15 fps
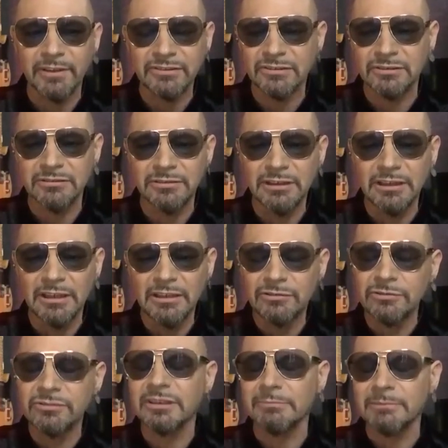I should
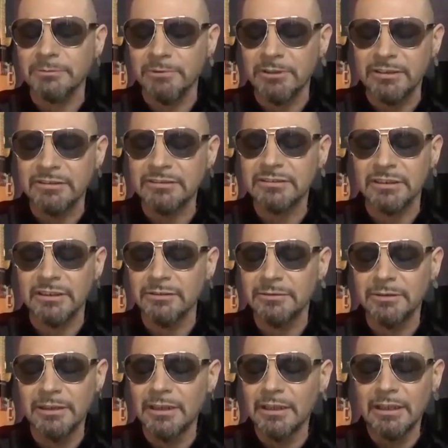do something with this.
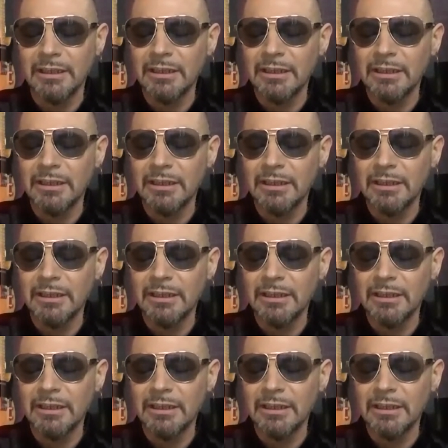So